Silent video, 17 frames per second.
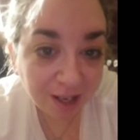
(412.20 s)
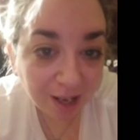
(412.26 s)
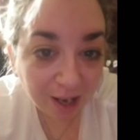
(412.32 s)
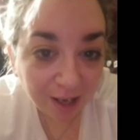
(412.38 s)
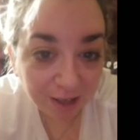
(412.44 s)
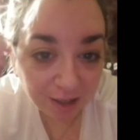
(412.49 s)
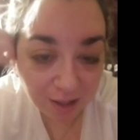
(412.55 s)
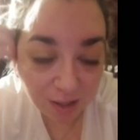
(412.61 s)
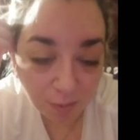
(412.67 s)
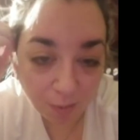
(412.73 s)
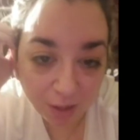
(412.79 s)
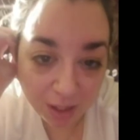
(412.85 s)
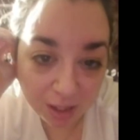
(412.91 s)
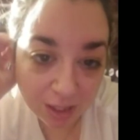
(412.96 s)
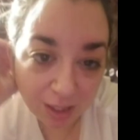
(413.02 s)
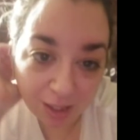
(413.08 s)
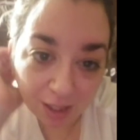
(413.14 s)
I just wanted to
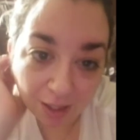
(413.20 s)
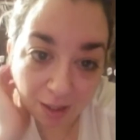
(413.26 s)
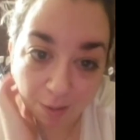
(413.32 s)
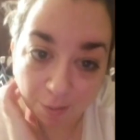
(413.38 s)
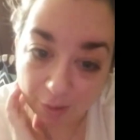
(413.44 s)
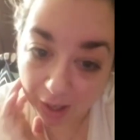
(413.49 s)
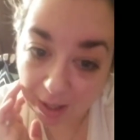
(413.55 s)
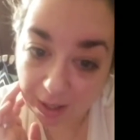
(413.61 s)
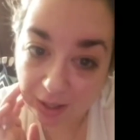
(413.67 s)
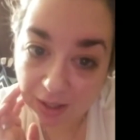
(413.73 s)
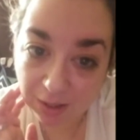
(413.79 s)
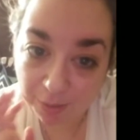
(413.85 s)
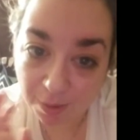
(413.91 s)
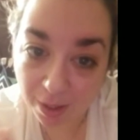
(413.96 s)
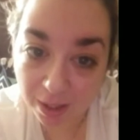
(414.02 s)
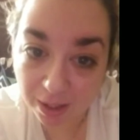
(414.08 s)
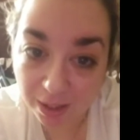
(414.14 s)
tell you my
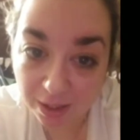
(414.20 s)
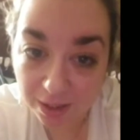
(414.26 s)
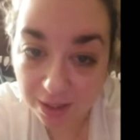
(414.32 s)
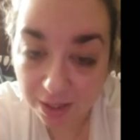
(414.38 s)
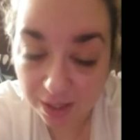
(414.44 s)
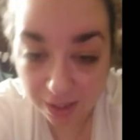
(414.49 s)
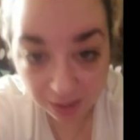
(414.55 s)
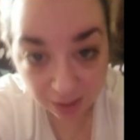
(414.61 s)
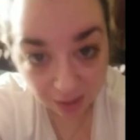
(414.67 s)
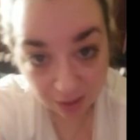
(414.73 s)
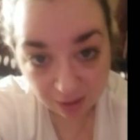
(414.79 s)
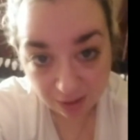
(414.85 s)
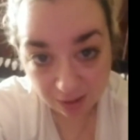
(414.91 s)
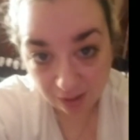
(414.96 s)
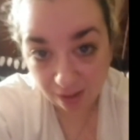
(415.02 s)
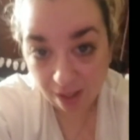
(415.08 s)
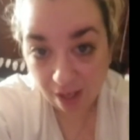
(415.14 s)
experience
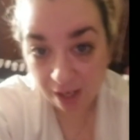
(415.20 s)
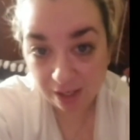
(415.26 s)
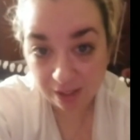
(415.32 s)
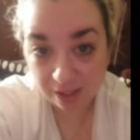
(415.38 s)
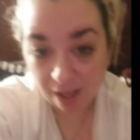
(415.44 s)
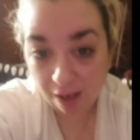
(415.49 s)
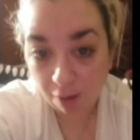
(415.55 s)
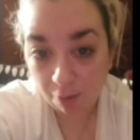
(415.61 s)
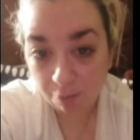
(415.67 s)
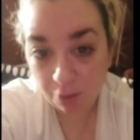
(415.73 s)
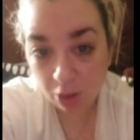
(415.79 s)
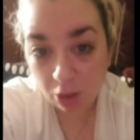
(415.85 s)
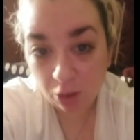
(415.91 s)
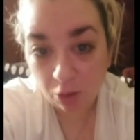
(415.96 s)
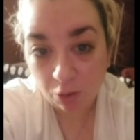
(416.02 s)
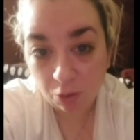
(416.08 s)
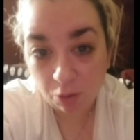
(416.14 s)
in case it helped
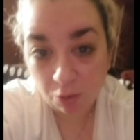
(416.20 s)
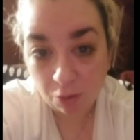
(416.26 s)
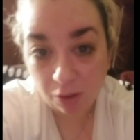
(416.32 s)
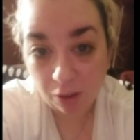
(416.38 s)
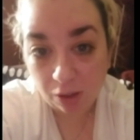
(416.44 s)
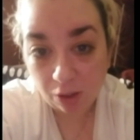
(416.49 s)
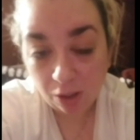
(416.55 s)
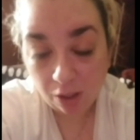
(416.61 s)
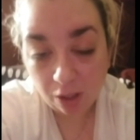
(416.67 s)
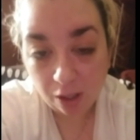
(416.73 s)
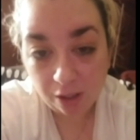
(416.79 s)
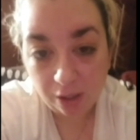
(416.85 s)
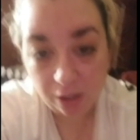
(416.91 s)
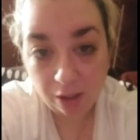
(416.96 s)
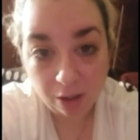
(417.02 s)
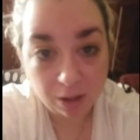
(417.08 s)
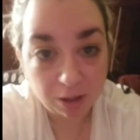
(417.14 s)
you.
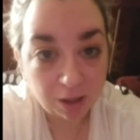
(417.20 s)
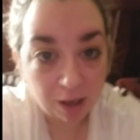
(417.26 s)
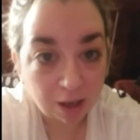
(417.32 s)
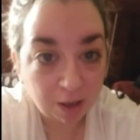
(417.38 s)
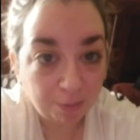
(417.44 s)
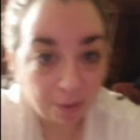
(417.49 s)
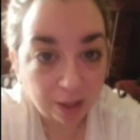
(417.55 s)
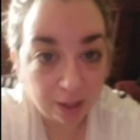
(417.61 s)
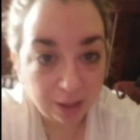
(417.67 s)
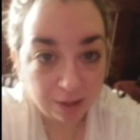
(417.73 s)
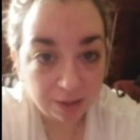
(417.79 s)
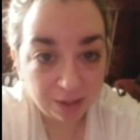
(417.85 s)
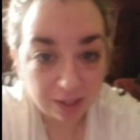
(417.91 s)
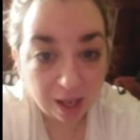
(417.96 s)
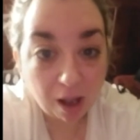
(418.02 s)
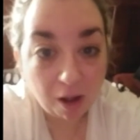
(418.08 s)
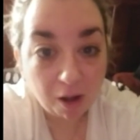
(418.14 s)
You're not by
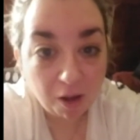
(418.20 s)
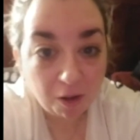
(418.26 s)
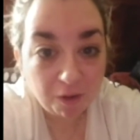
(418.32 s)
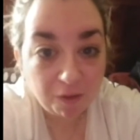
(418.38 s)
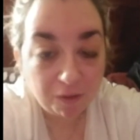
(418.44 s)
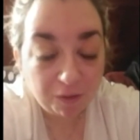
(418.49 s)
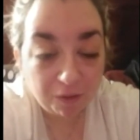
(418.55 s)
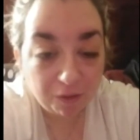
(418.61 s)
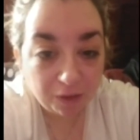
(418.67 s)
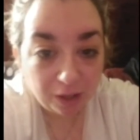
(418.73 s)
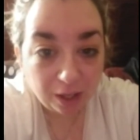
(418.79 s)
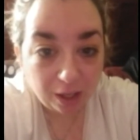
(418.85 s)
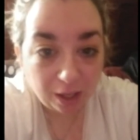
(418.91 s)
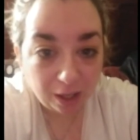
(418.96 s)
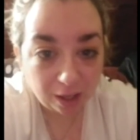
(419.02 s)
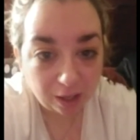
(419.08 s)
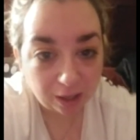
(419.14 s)
yourself.
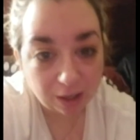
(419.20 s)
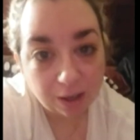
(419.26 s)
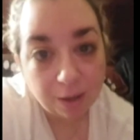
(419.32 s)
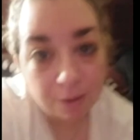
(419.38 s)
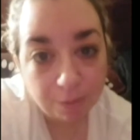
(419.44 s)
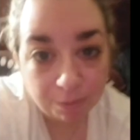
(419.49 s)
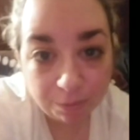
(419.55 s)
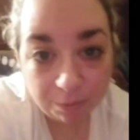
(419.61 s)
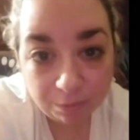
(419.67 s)
Um,